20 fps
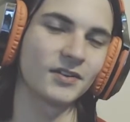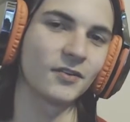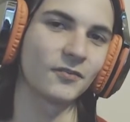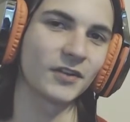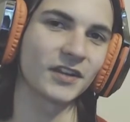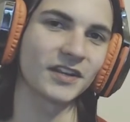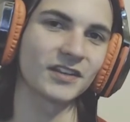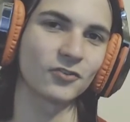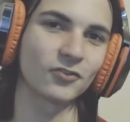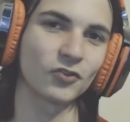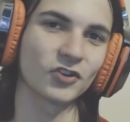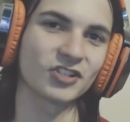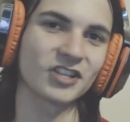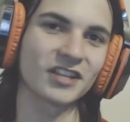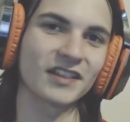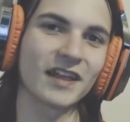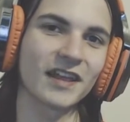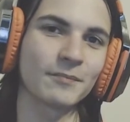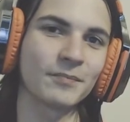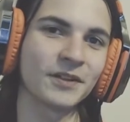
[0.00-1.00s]
don't forget to crunch
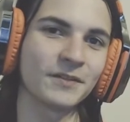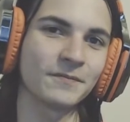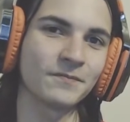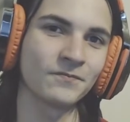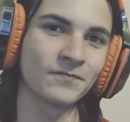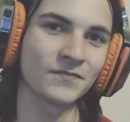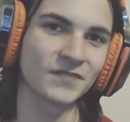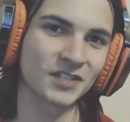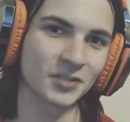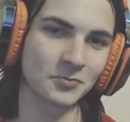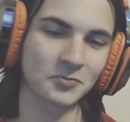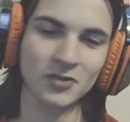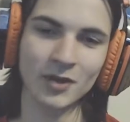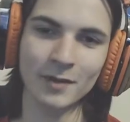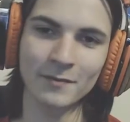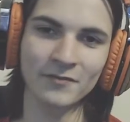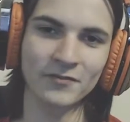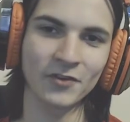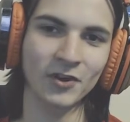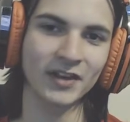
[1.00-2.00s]
that like button,
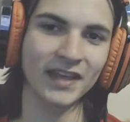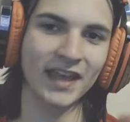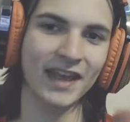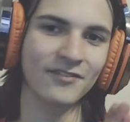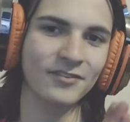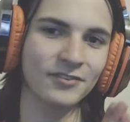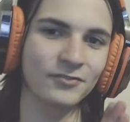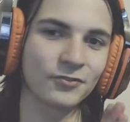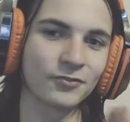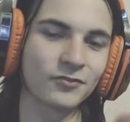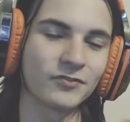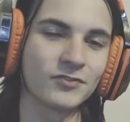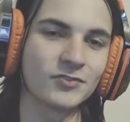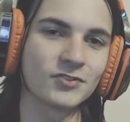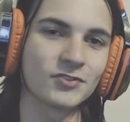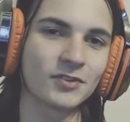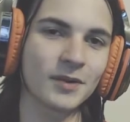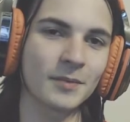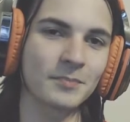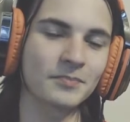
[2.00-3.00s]
subscribe if you already haven't for
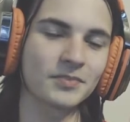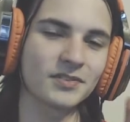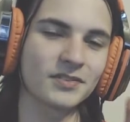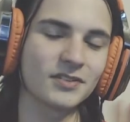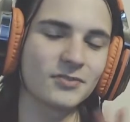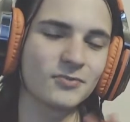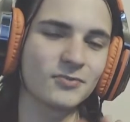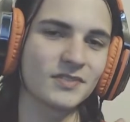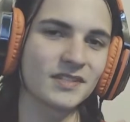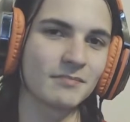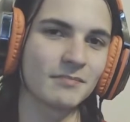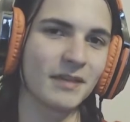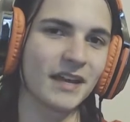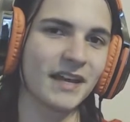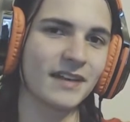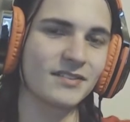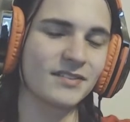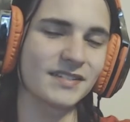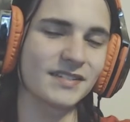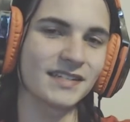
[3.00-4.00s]
future episodes and
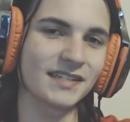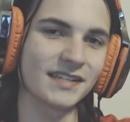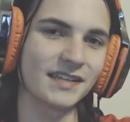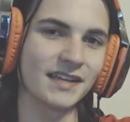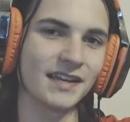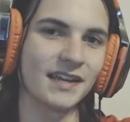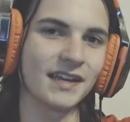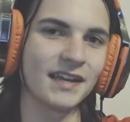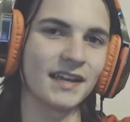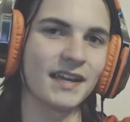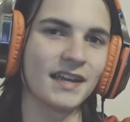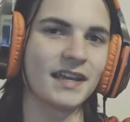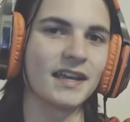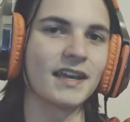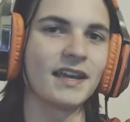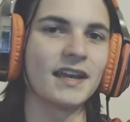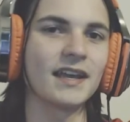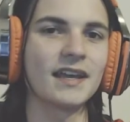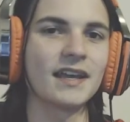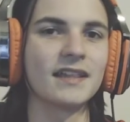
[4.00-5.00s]
battles.
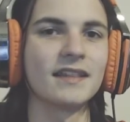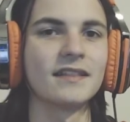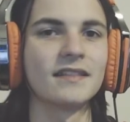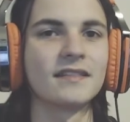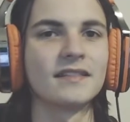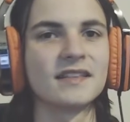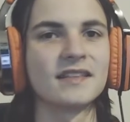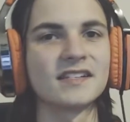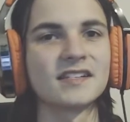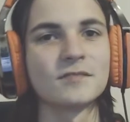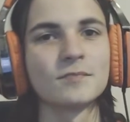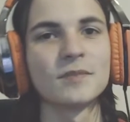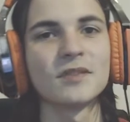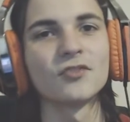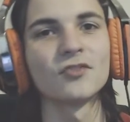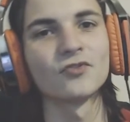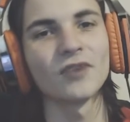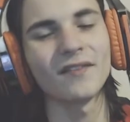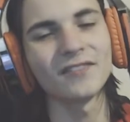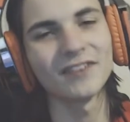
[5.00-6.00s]
This has
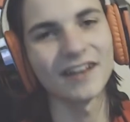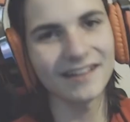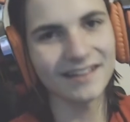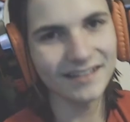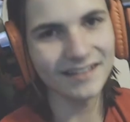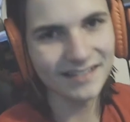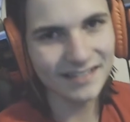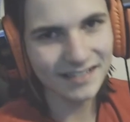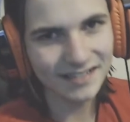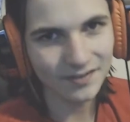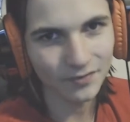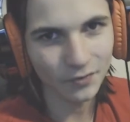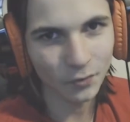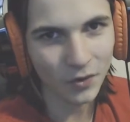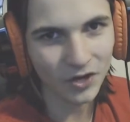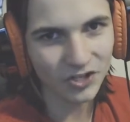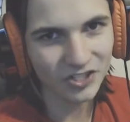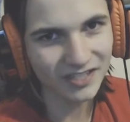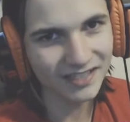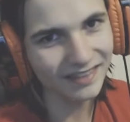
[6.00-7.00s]
been the draft analysis of the
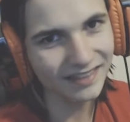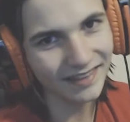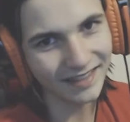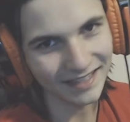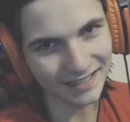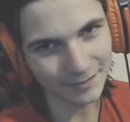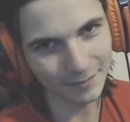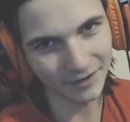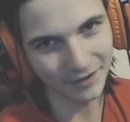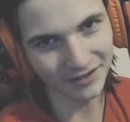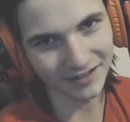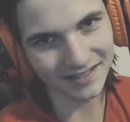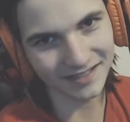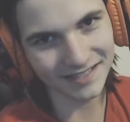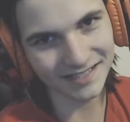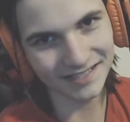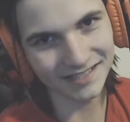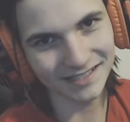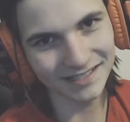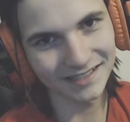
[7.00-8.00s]
Washington Lake
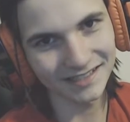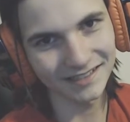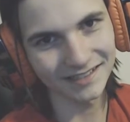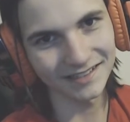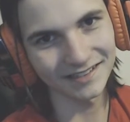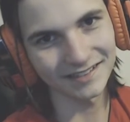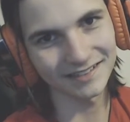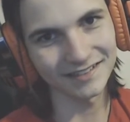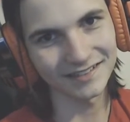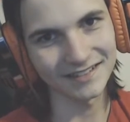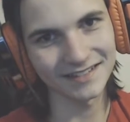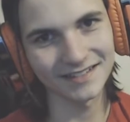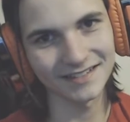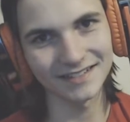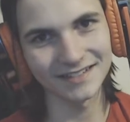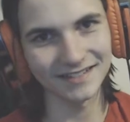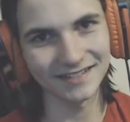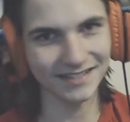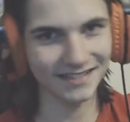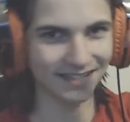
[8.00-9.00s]
Spirits.
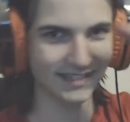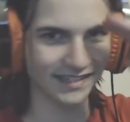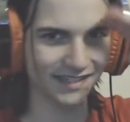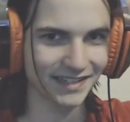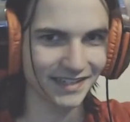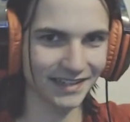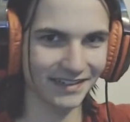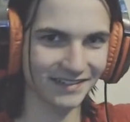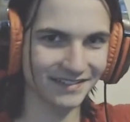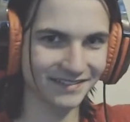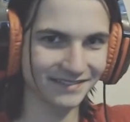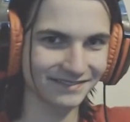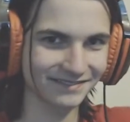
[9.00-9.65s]
See ya.